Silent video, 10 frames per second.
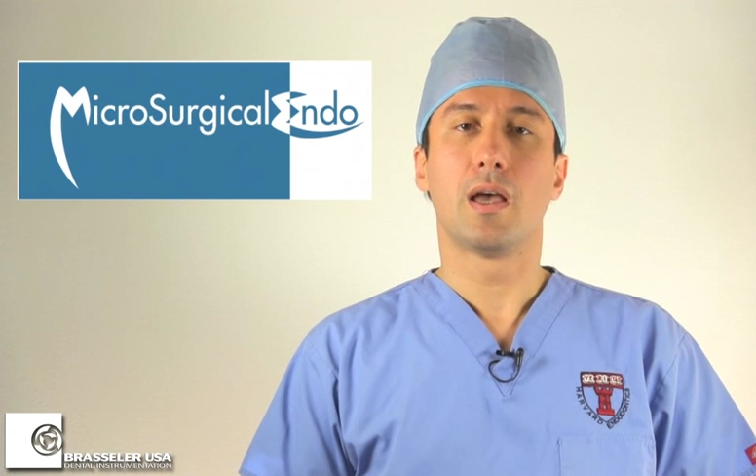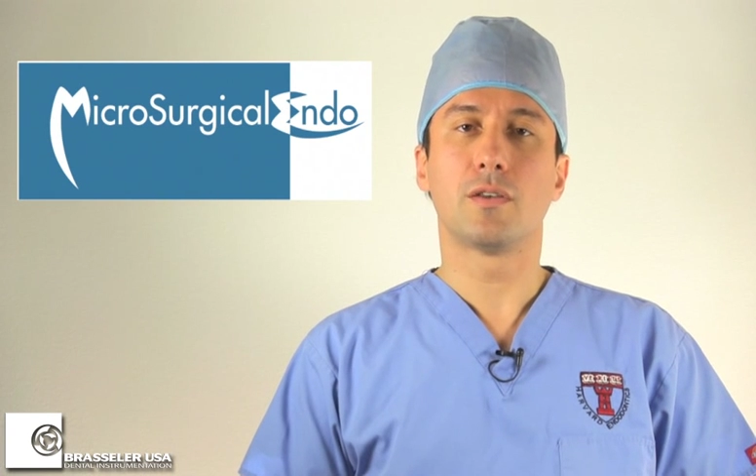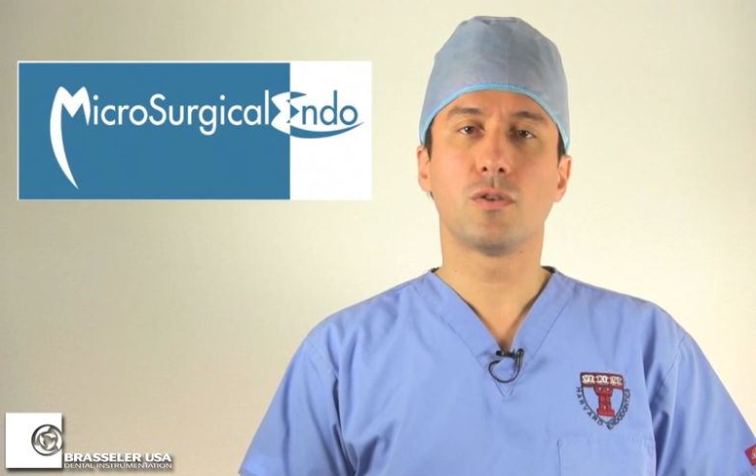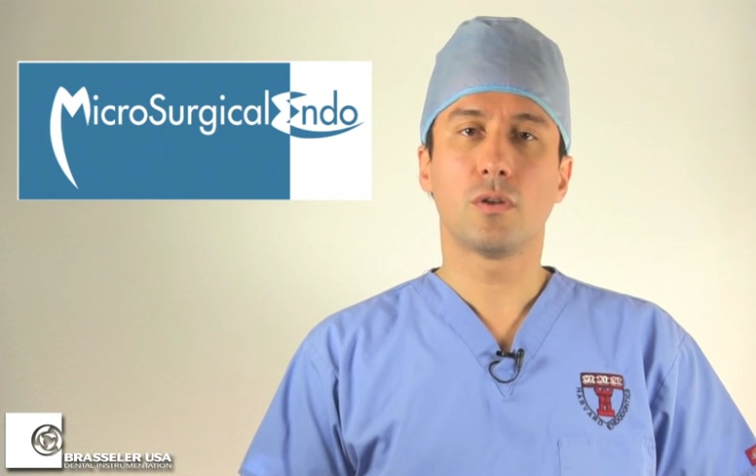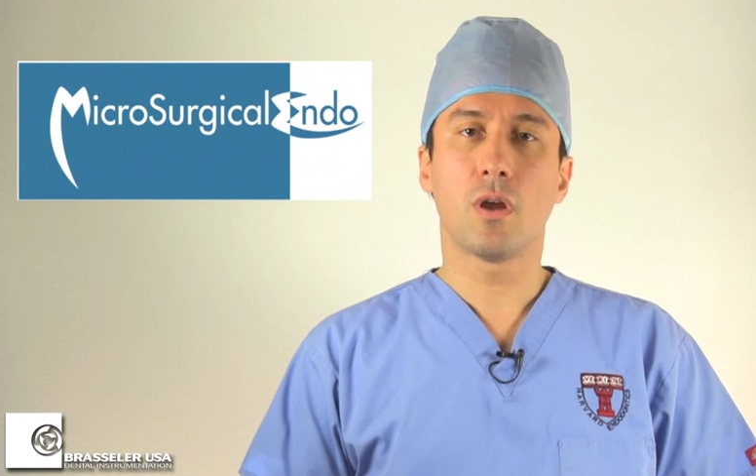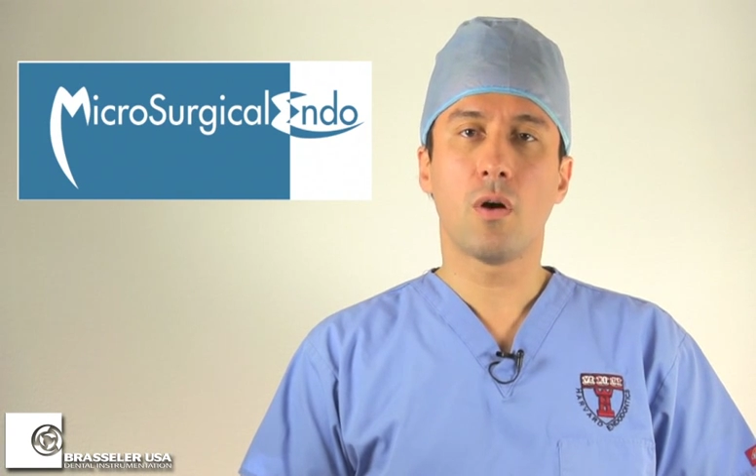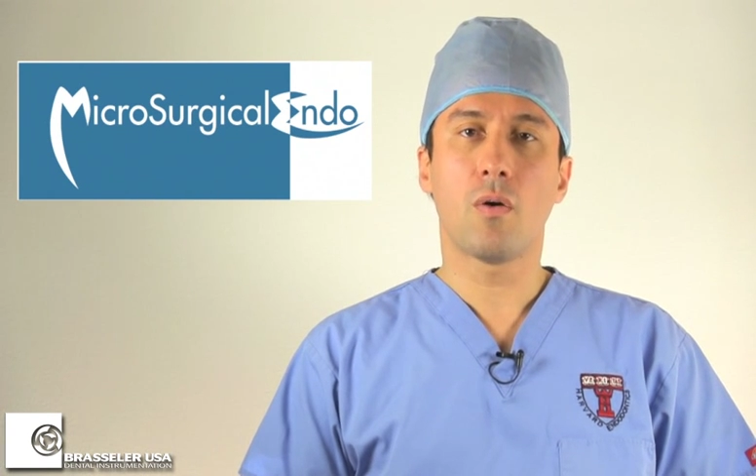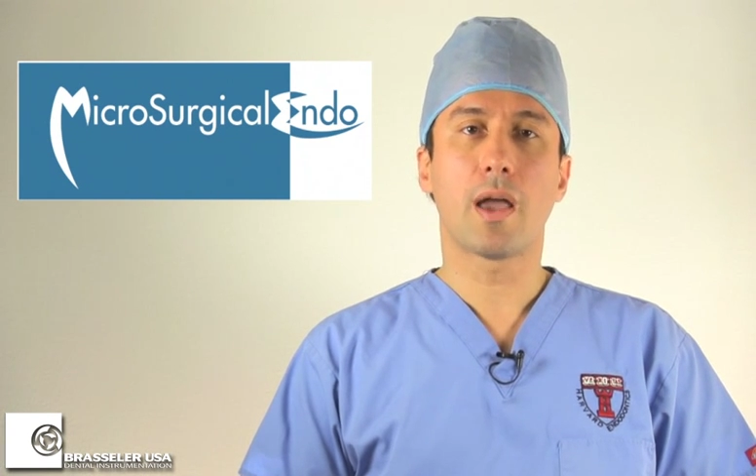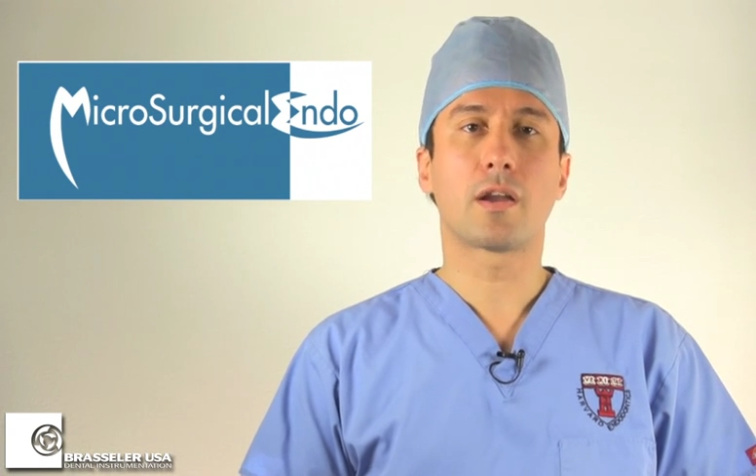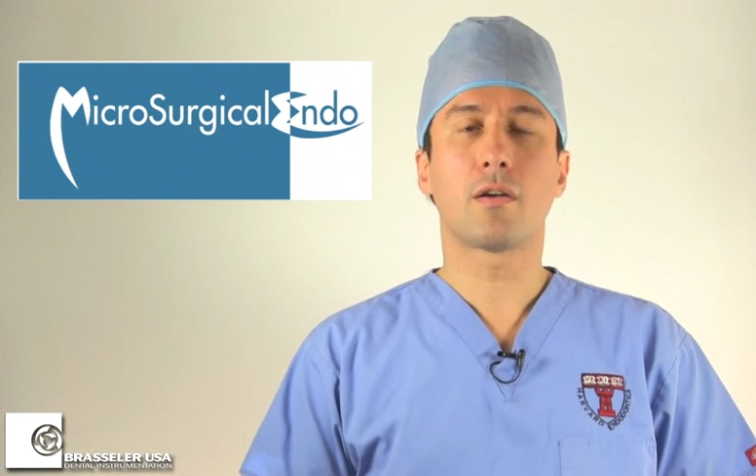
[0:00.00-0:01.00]
As you know,
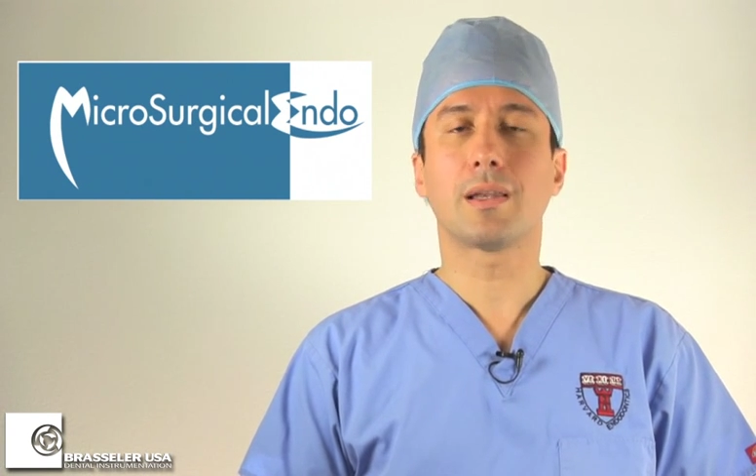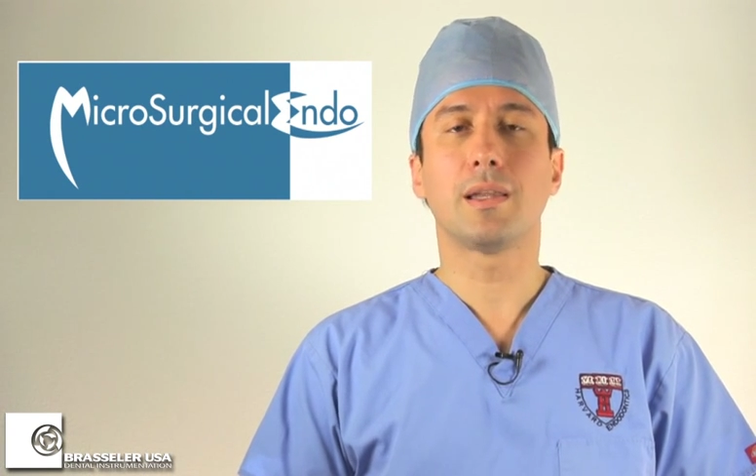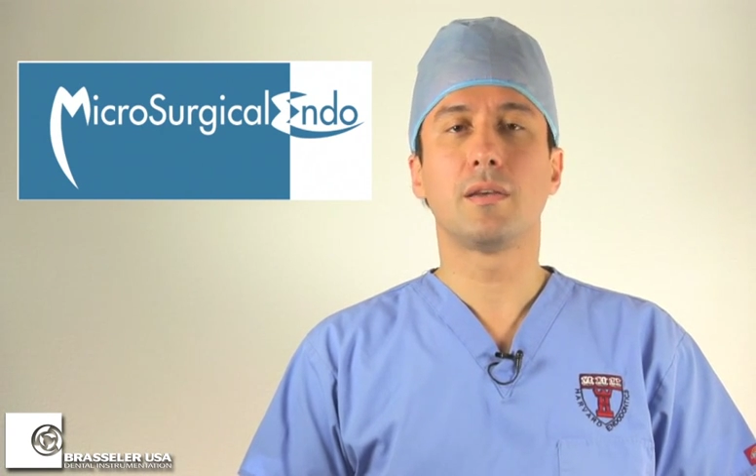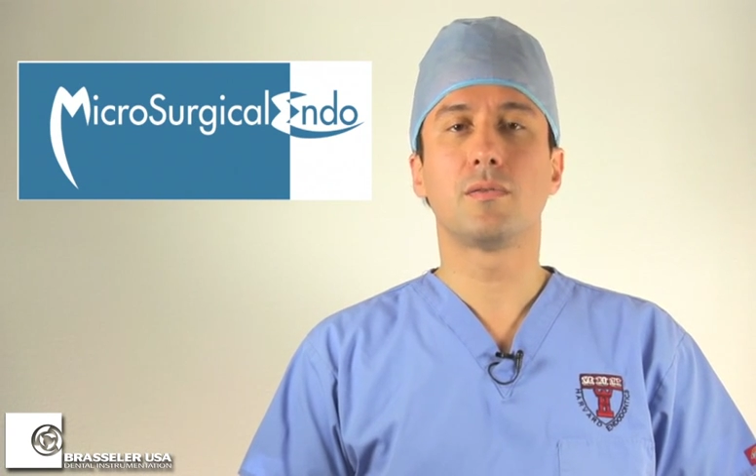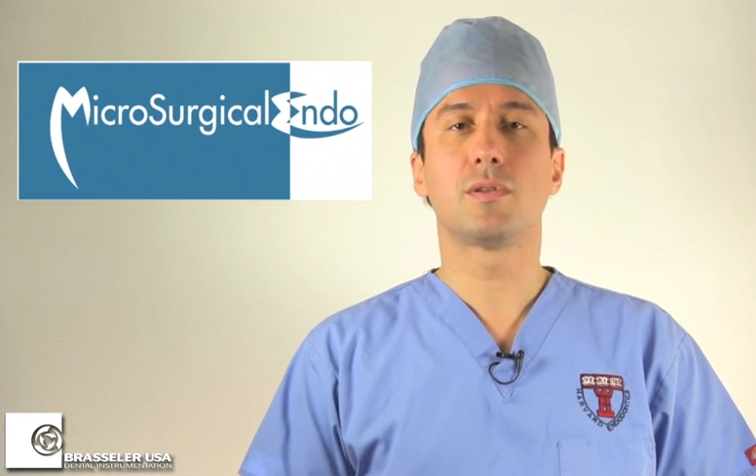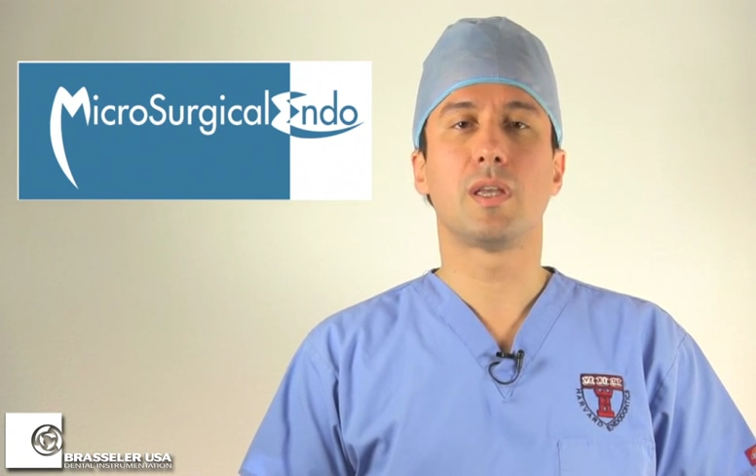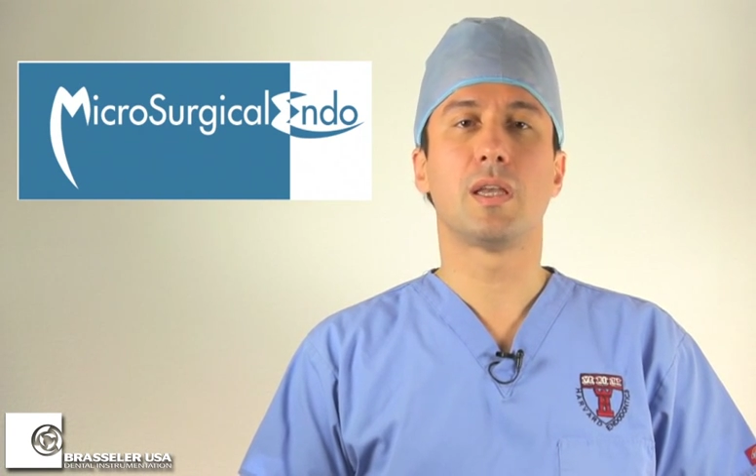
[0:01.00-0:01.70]
I currently use the